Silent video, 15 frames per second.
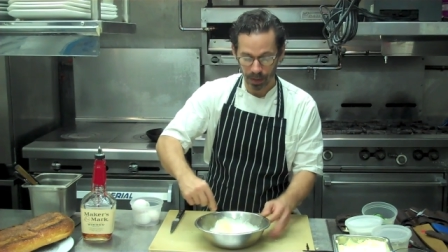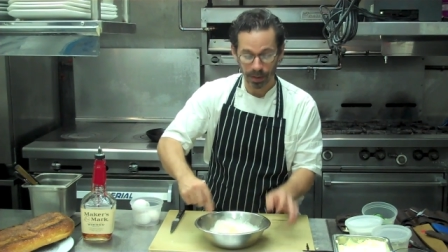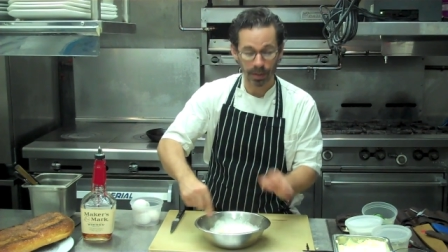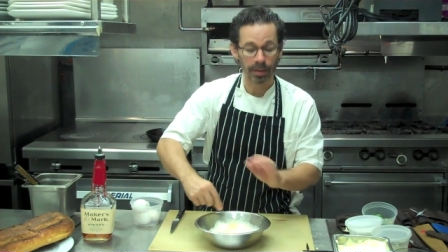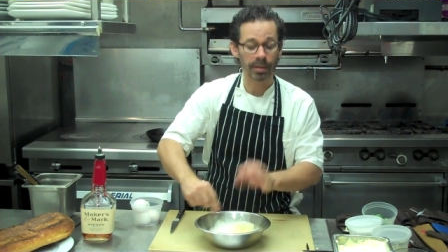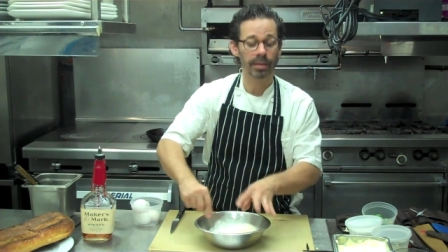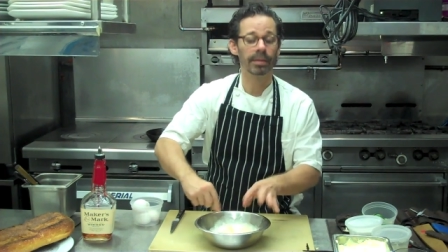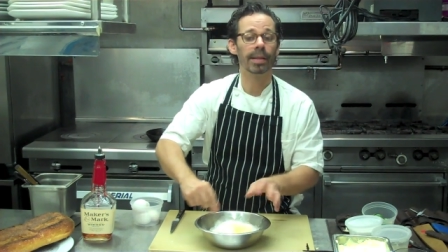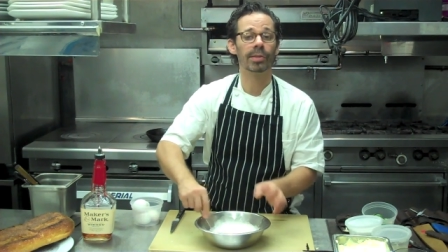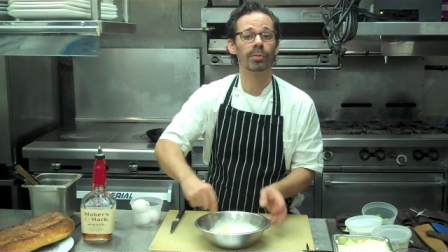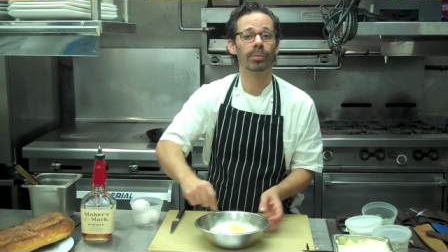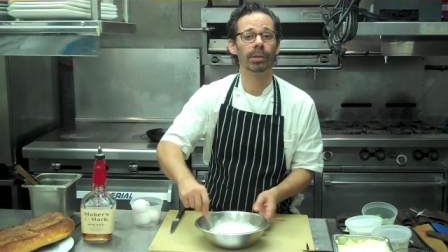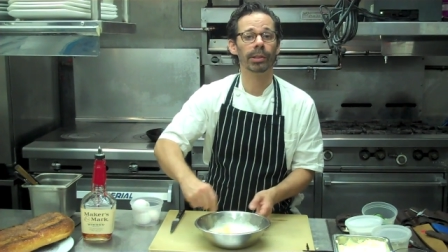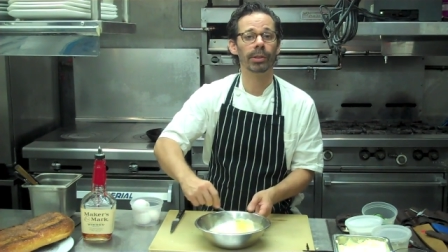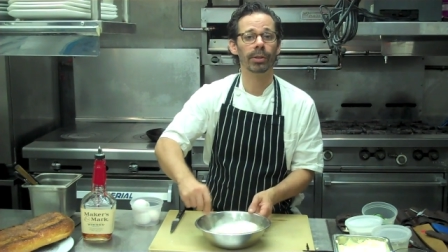Another thing that's
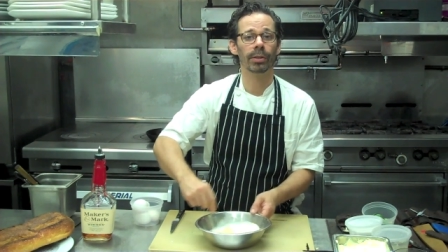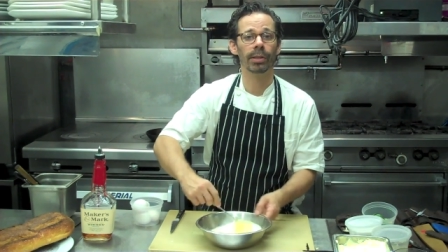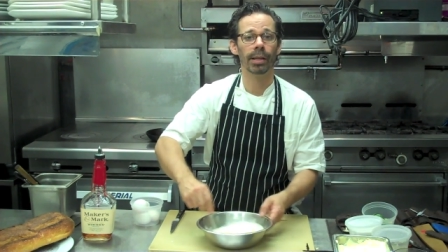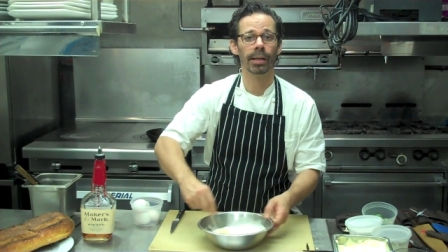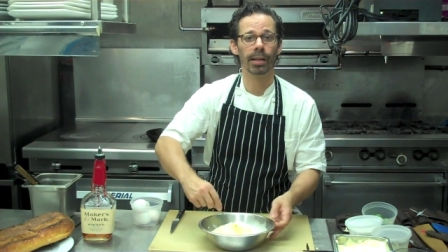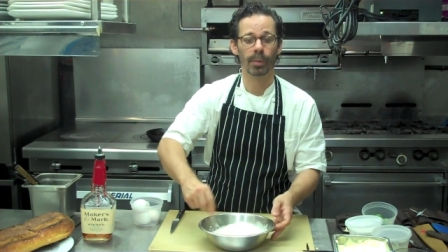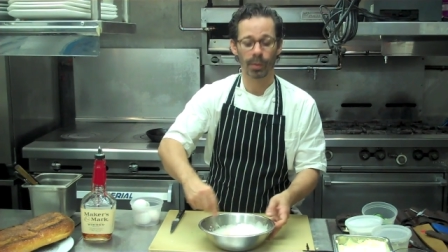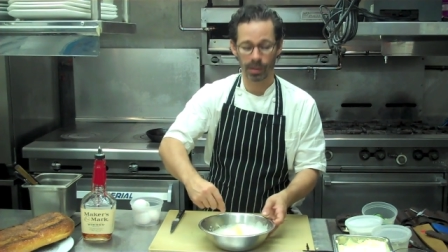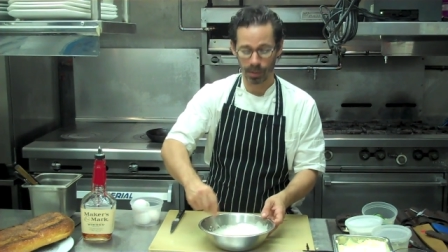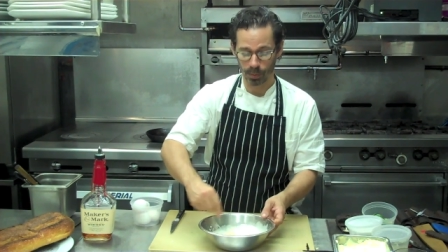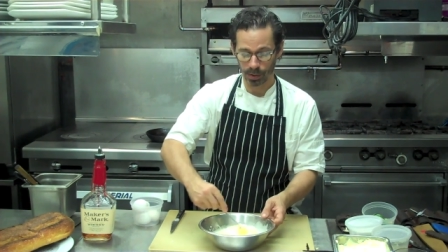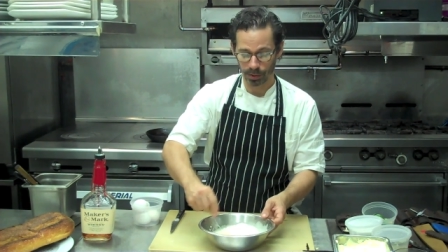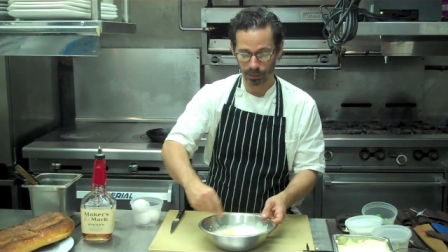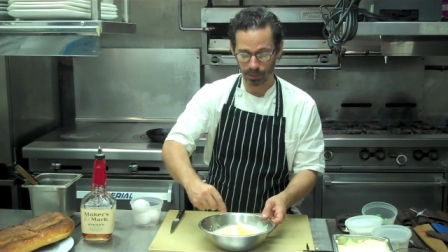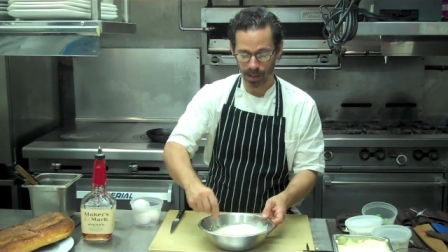really good here that we
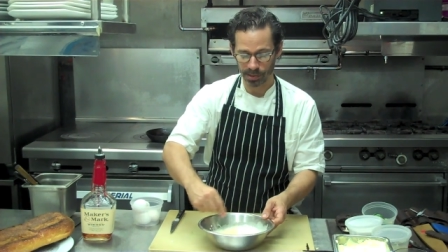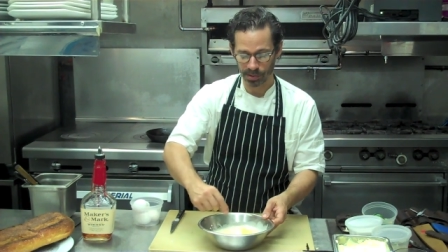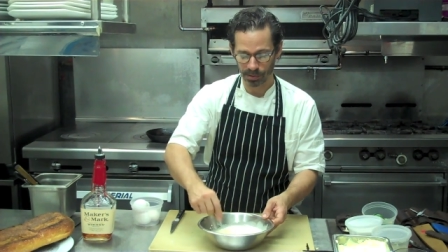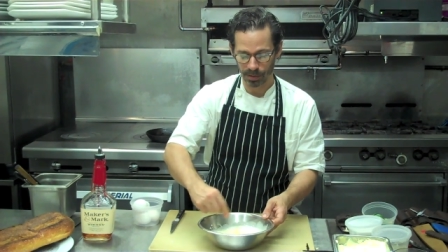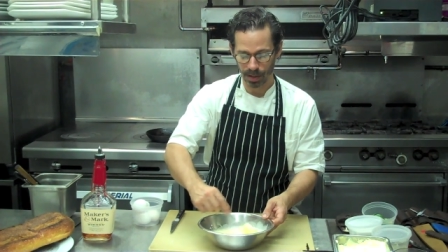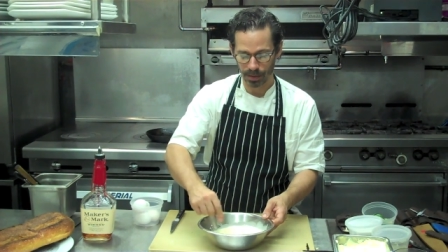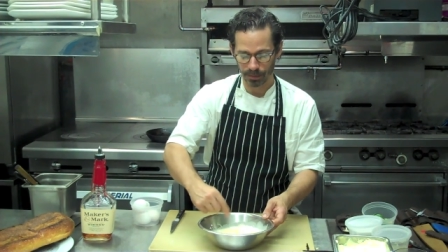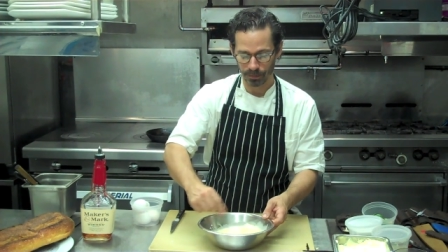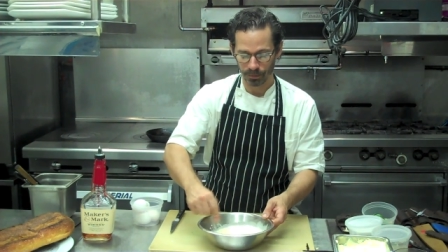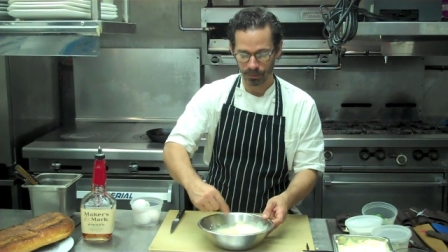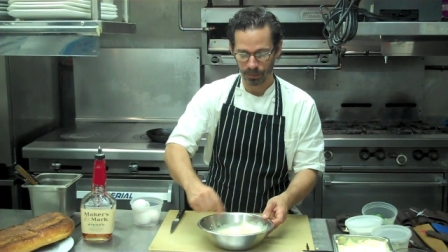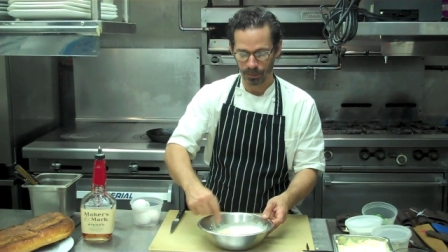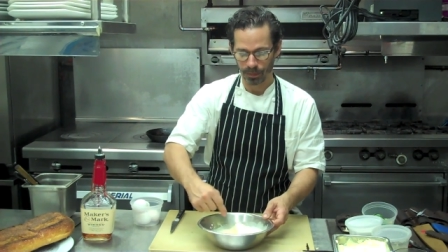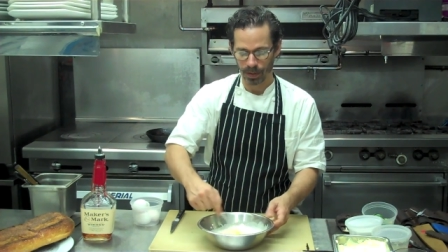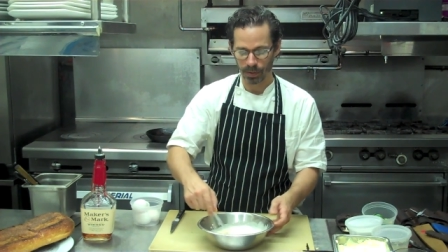do at the restaurant
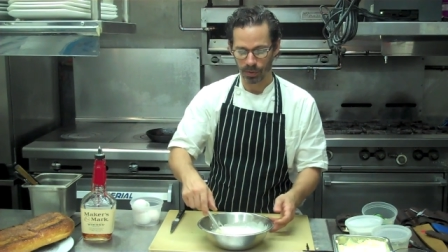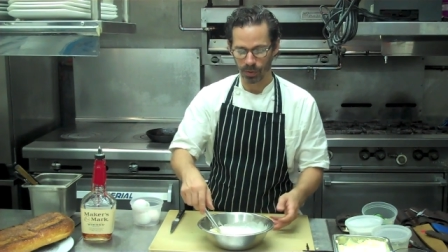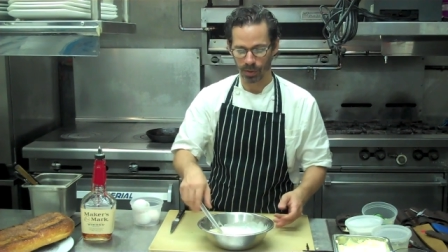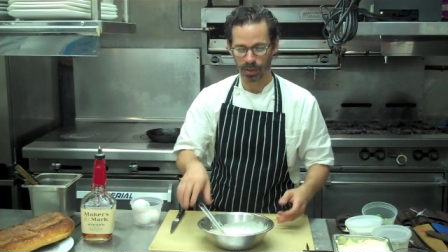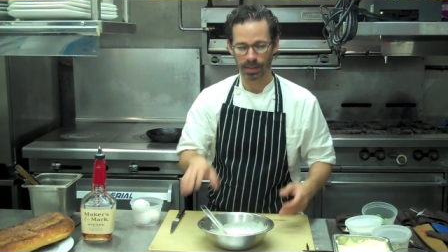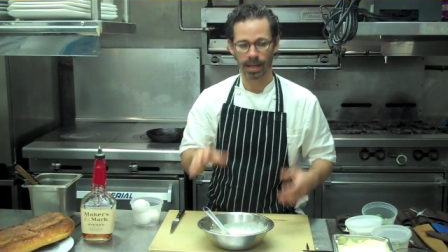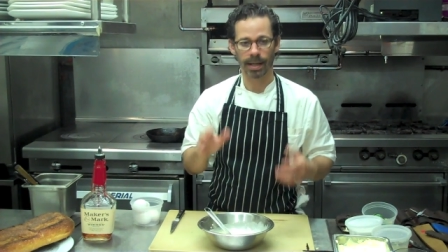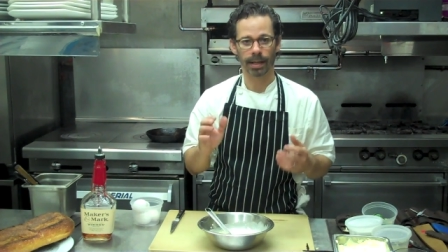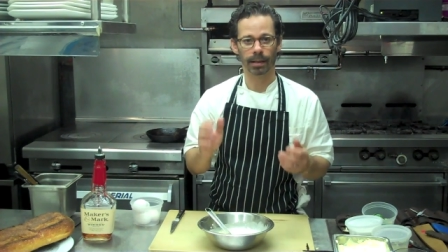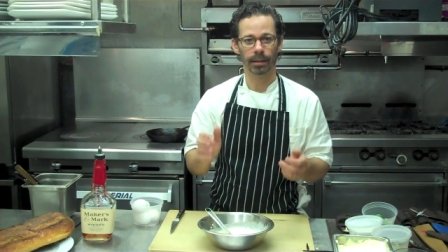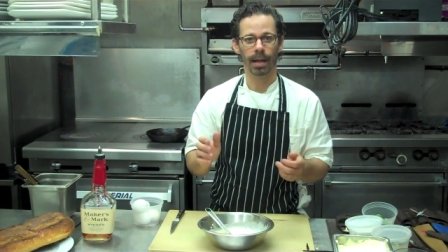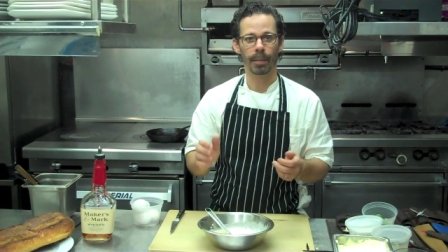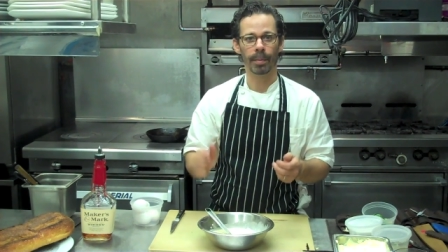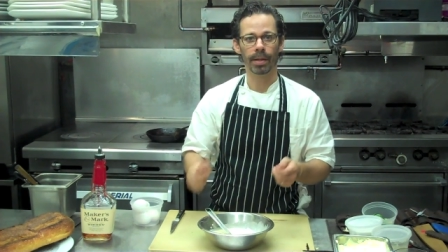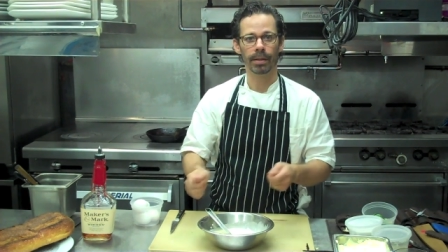is you can take a
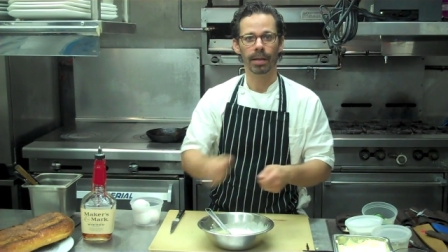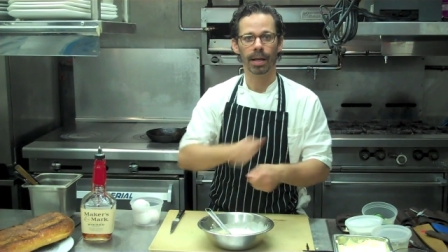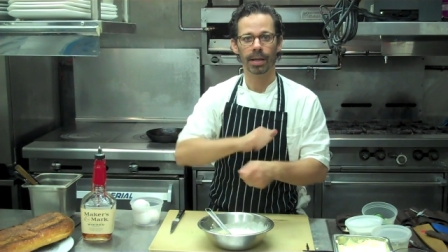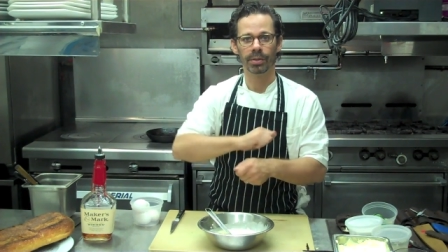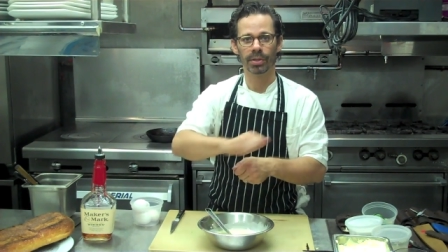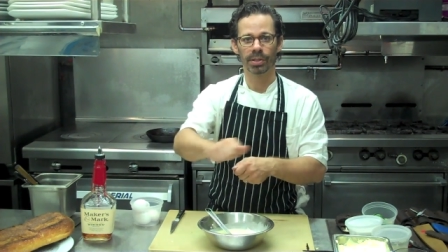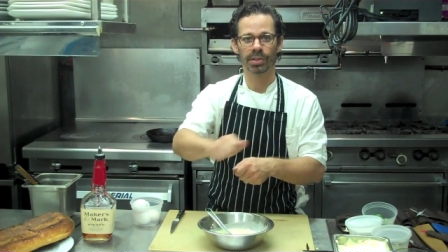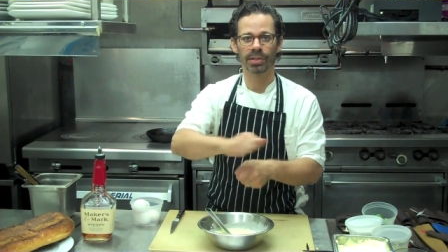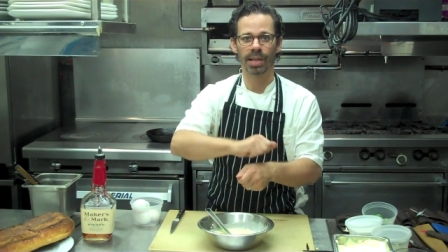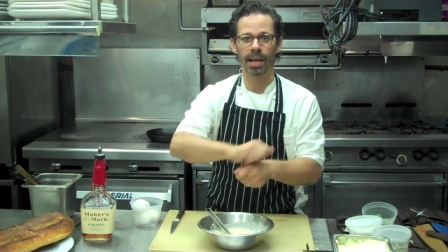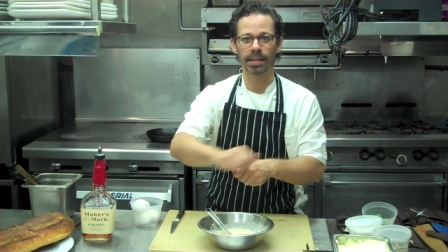lemon and just